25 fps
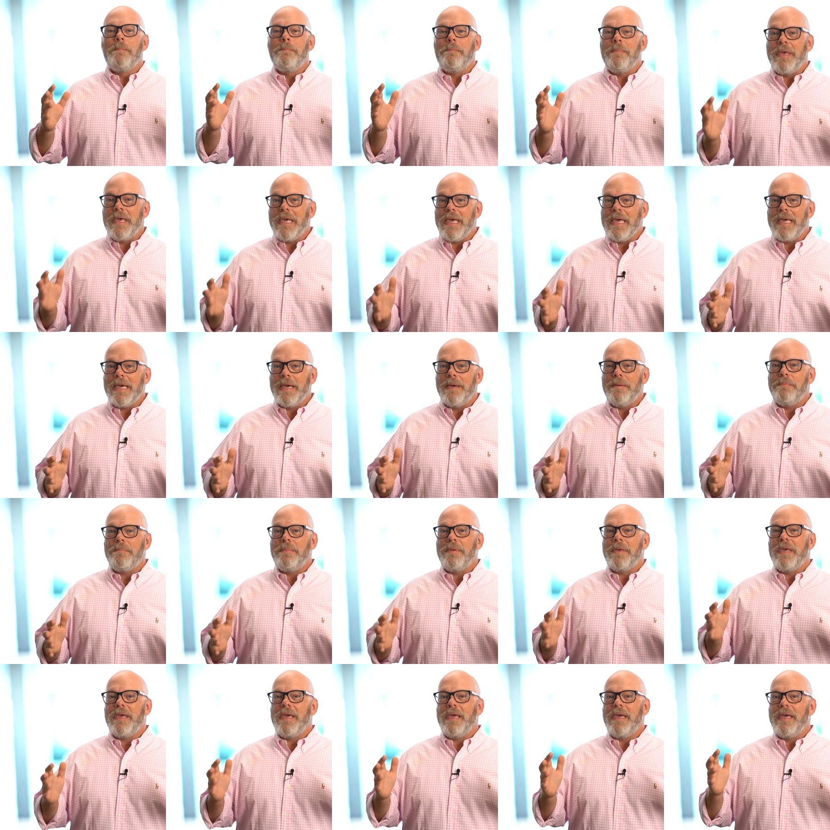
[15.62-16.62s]

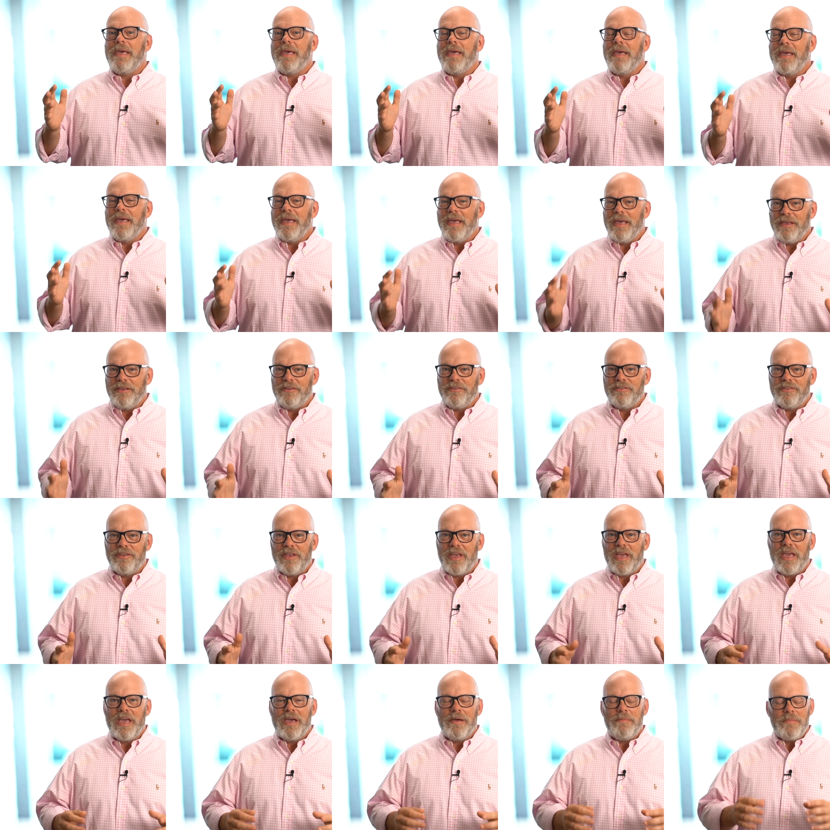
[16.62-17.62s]
PMP
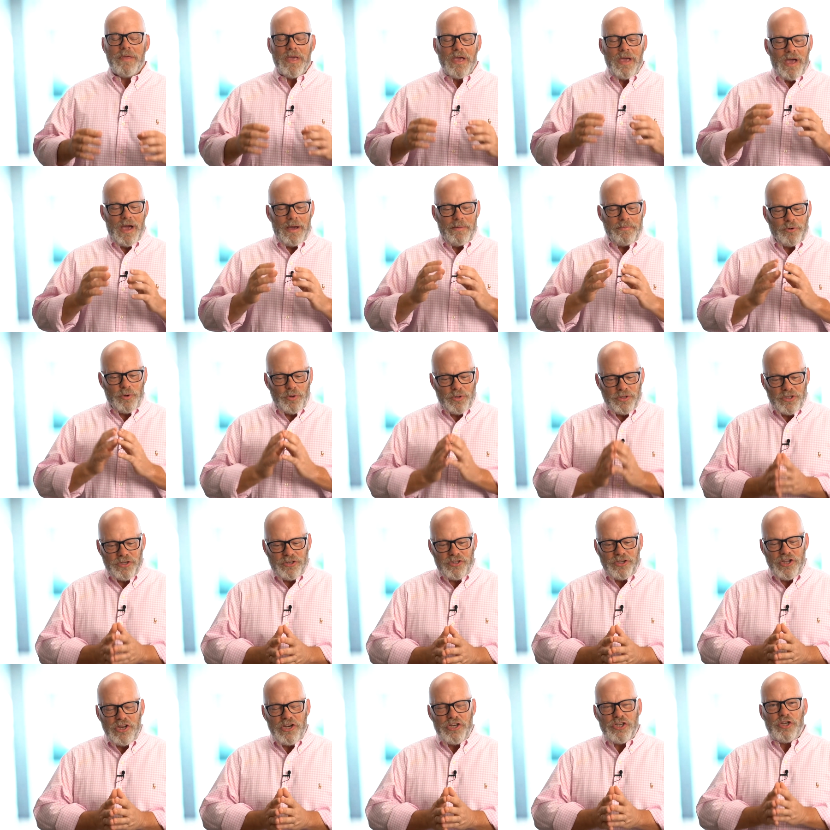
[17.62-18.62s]
exam. I'm going to
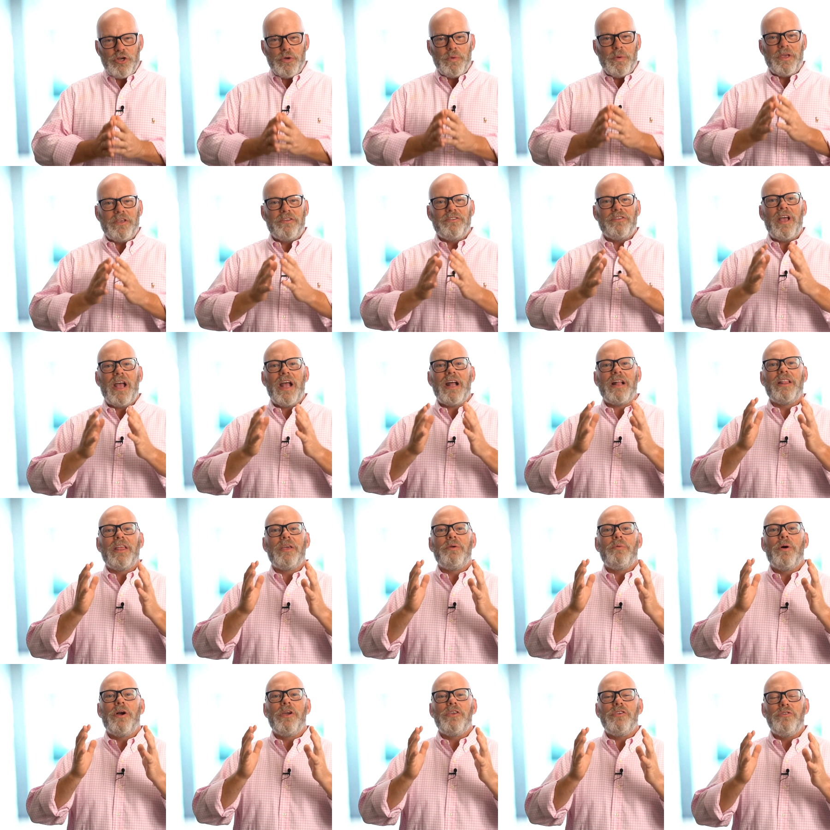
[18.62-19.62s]
teach you
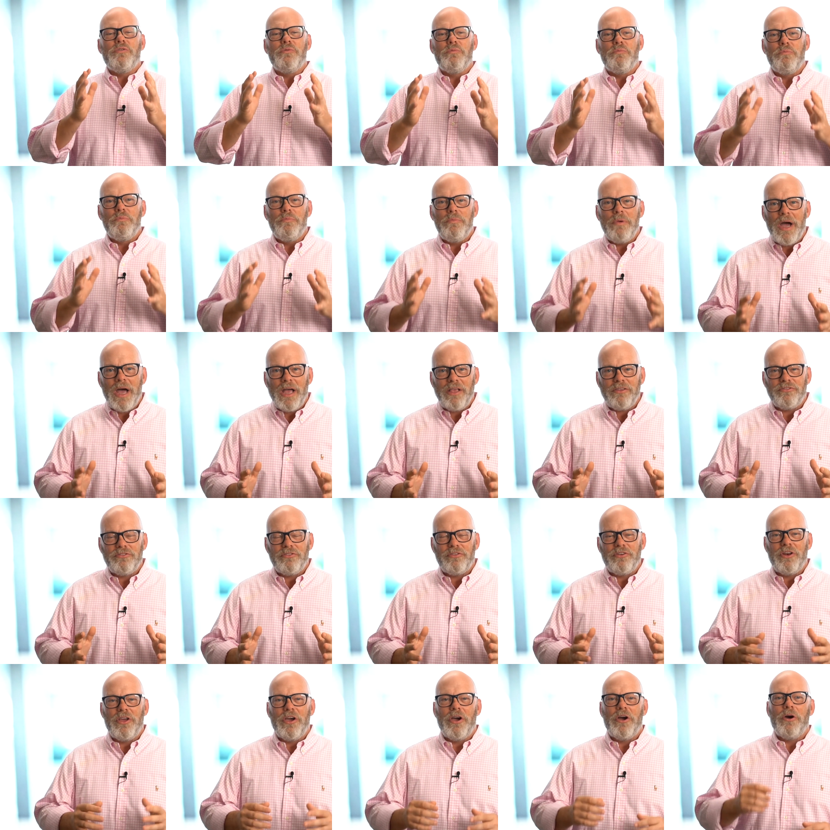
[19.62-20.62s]
exactly what you
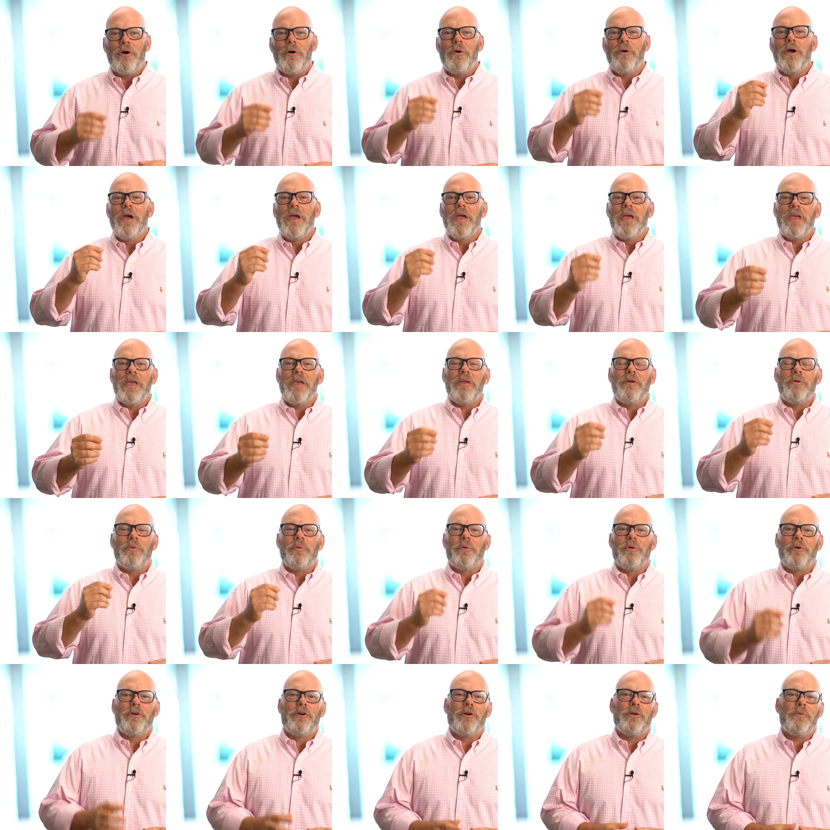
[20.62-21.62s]
must know in
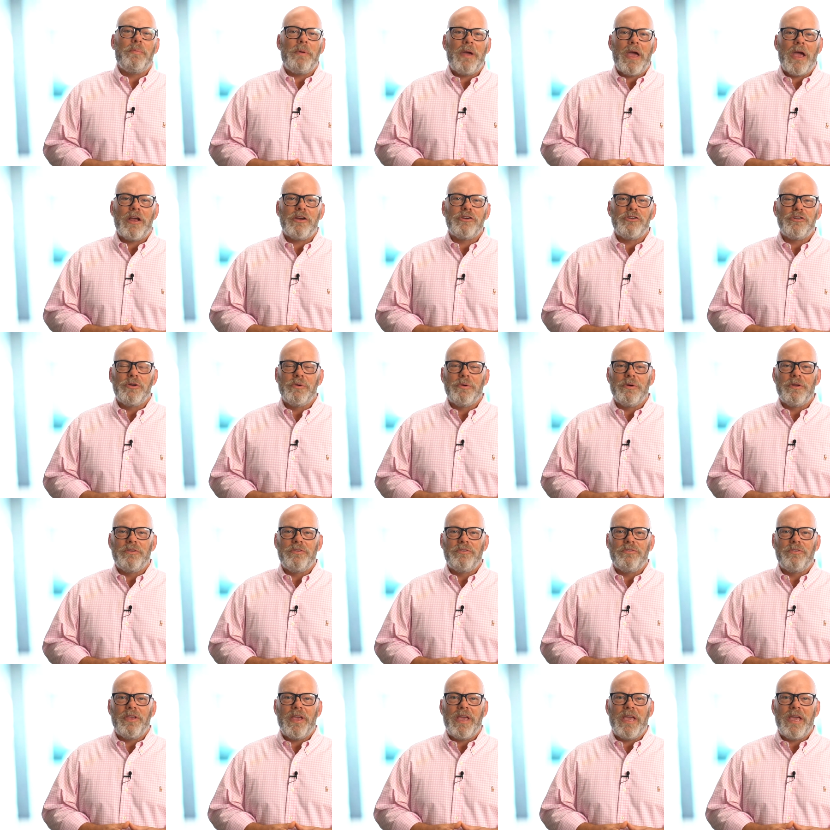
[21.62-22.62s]
order to pass your
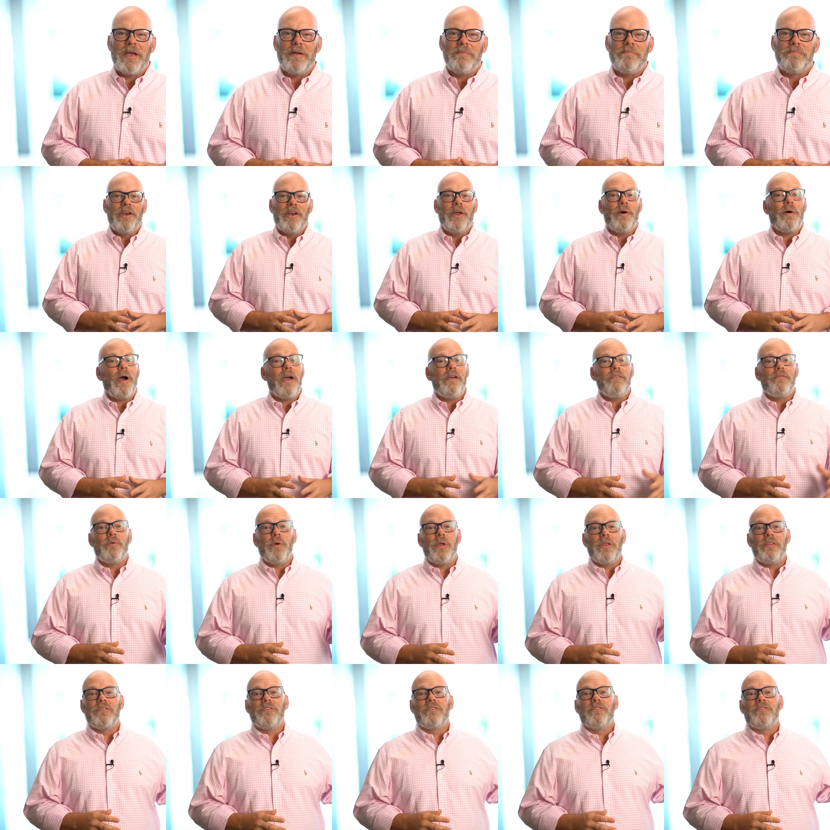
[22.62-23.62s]
exam. Now, I've
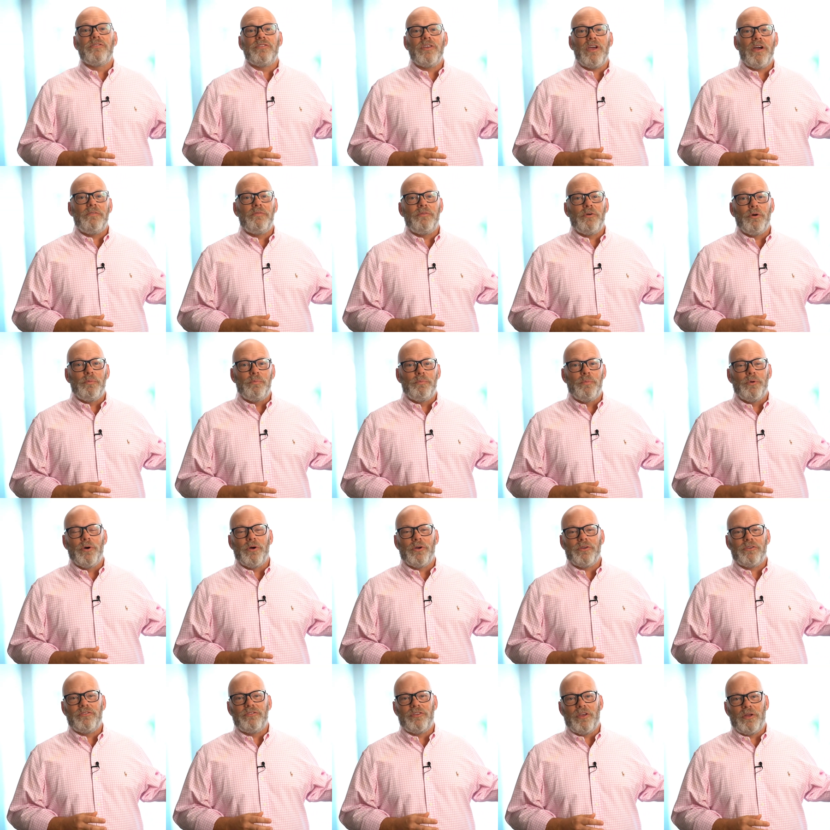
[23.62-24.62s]
written several
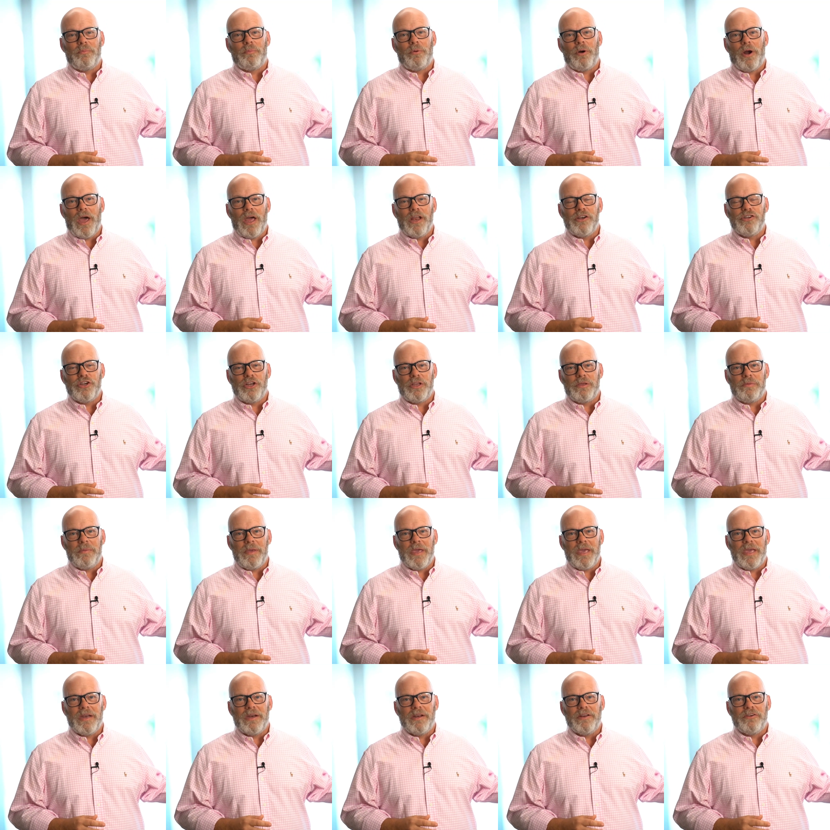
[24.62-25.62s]
books on project
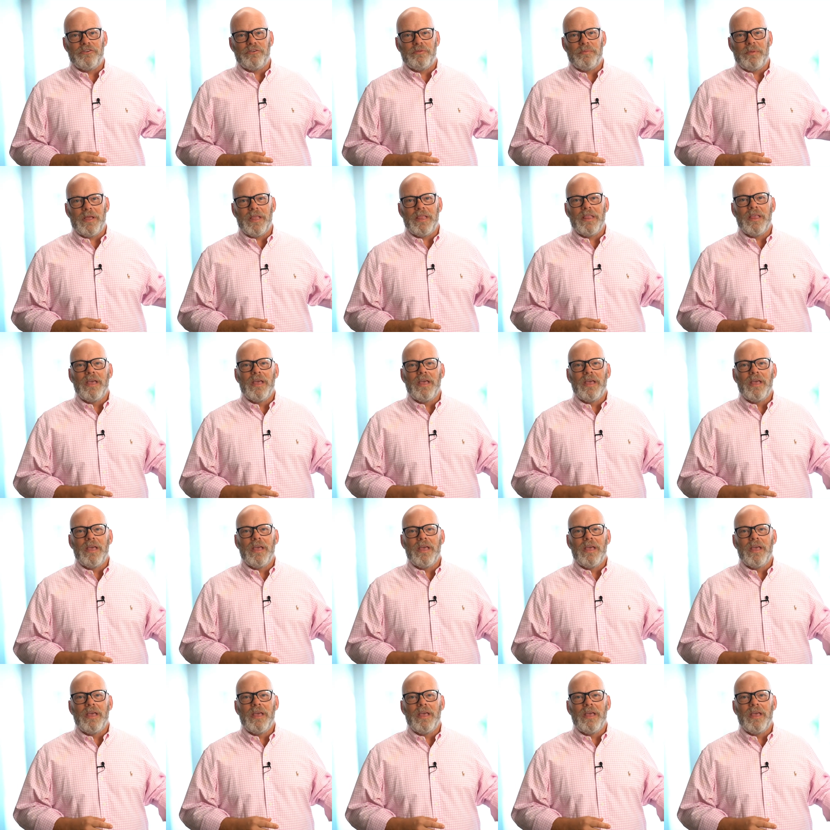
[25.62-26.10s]
management.